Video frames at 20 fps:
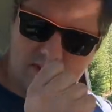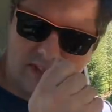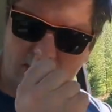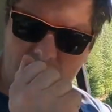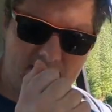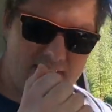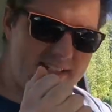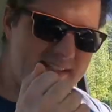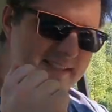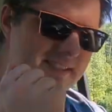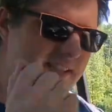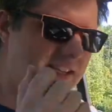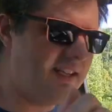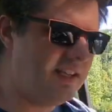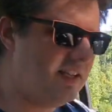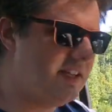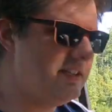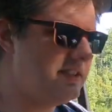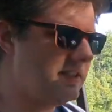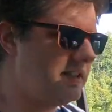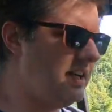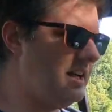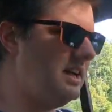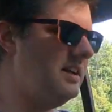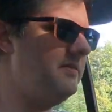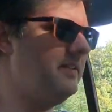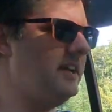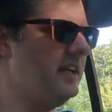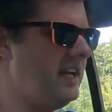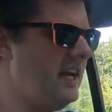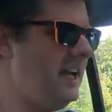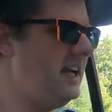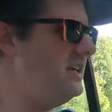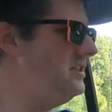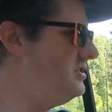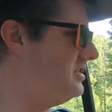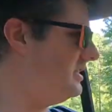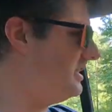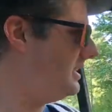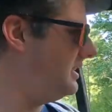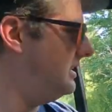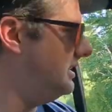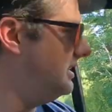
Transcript: And that's the clutch kind of engaging.